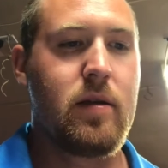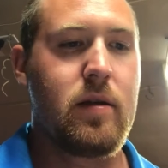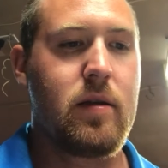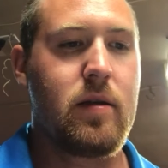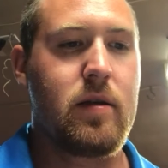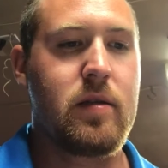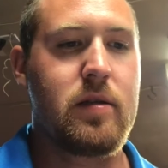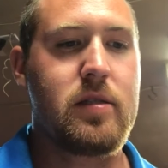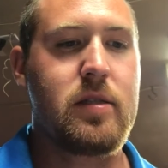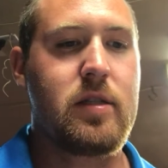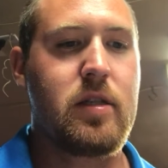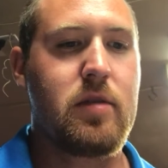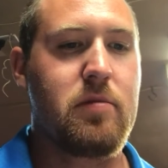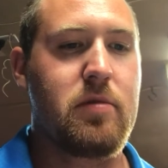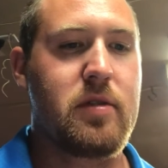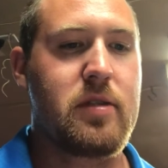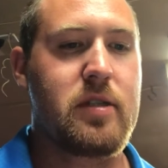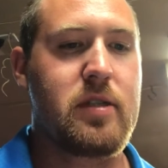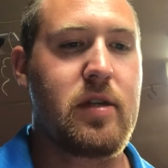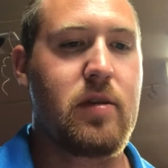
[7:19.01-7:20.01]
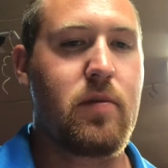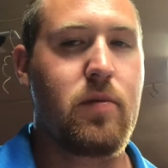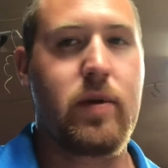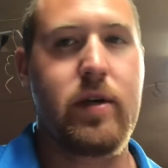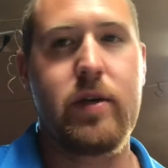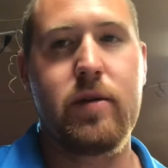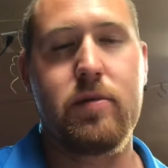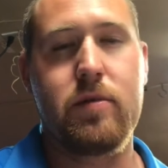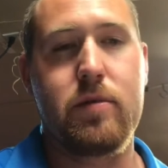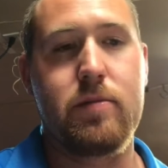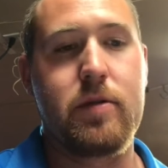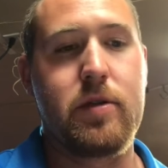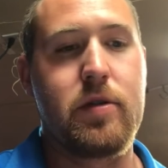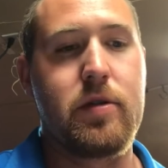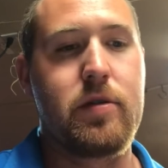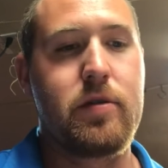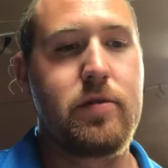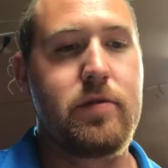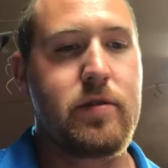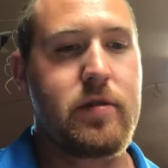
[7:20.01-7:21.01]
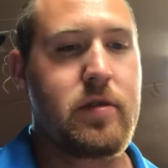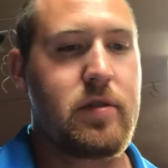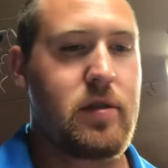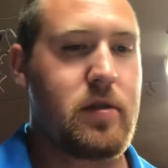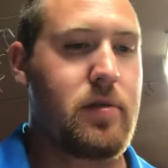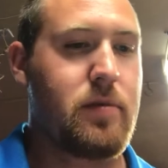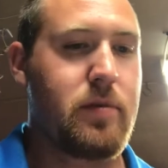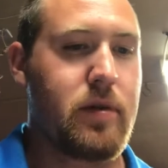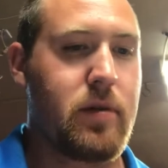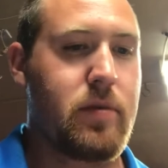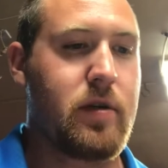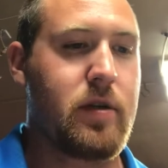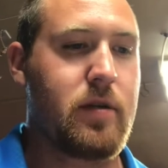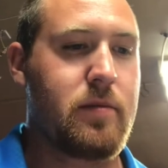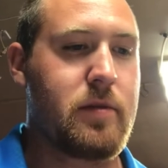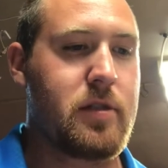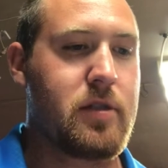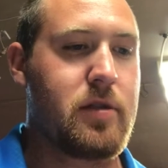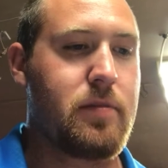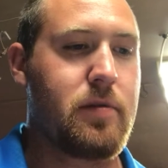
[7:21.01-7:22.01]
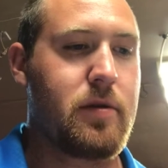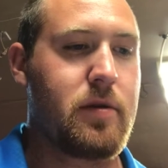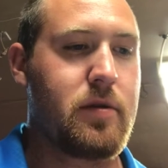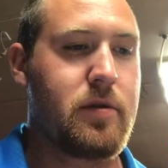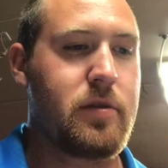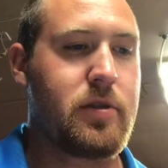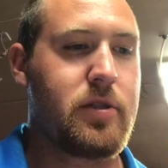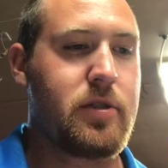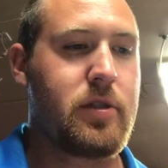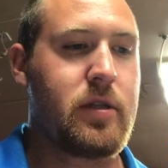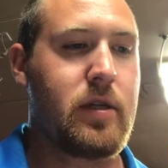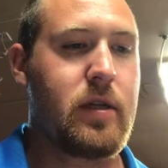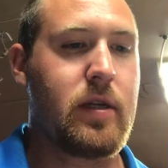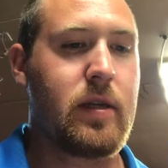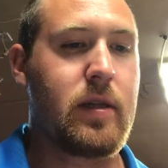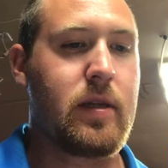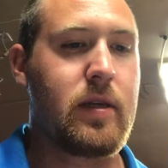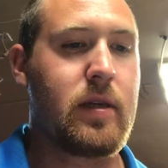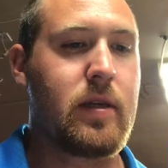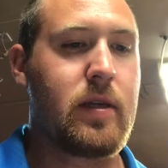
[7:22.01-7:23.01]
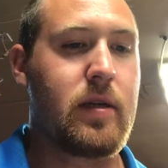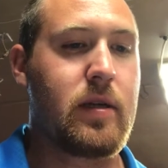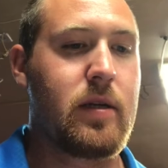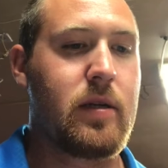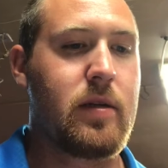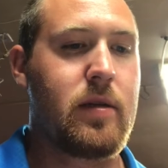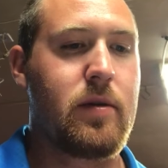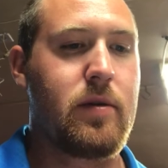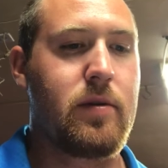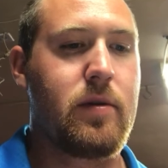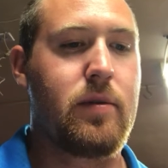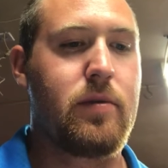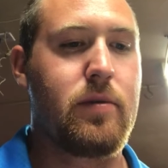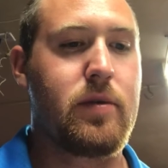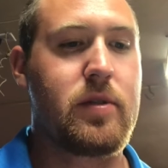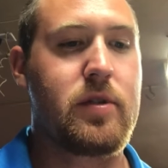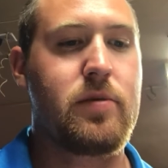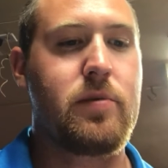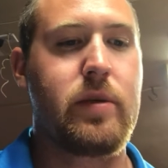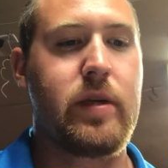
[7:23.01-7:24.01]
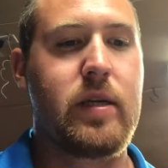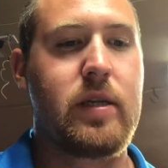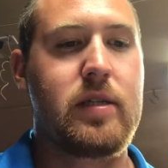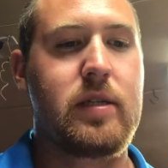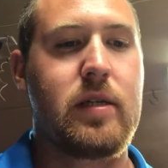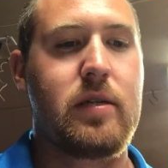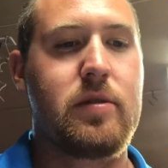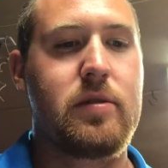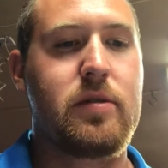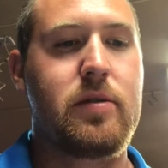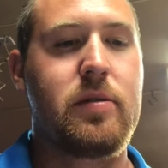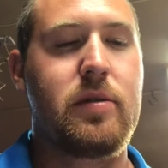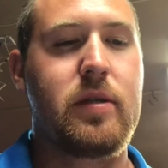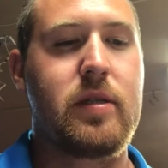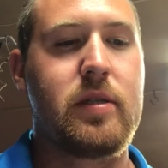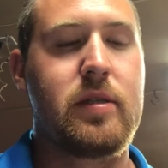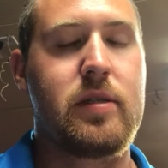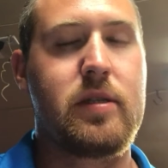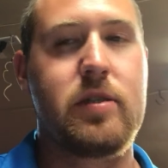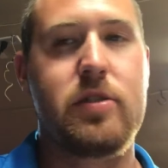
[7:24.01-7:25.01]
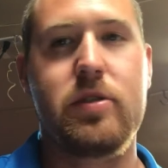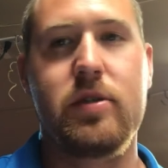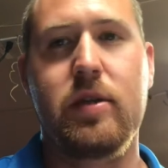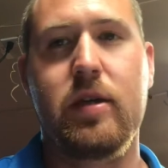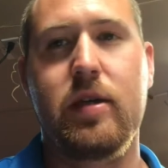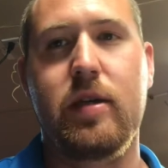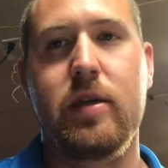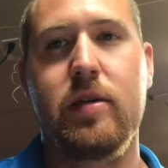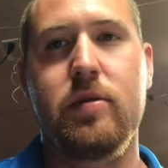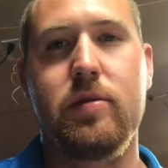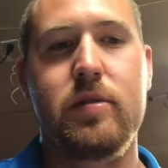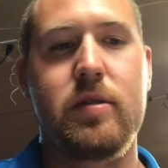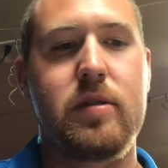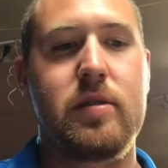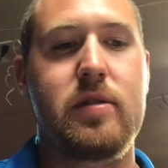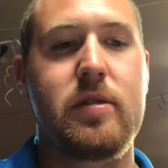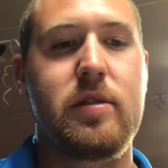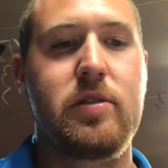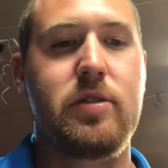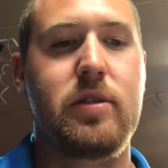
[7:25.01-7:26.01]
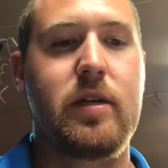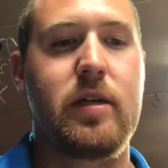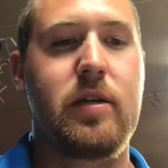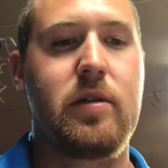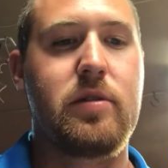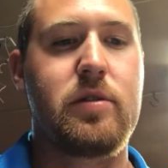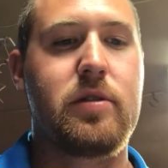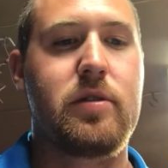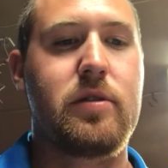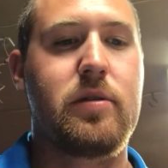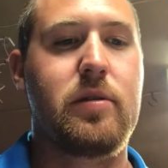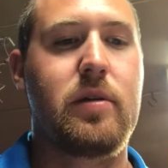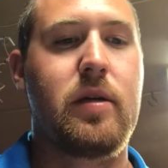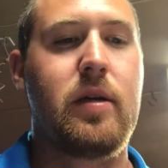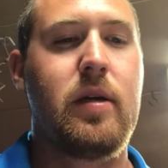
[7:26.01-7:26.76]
Unstable descent rate or maneuvers require missed approach, and then once we get down to the decision height or decision altitude,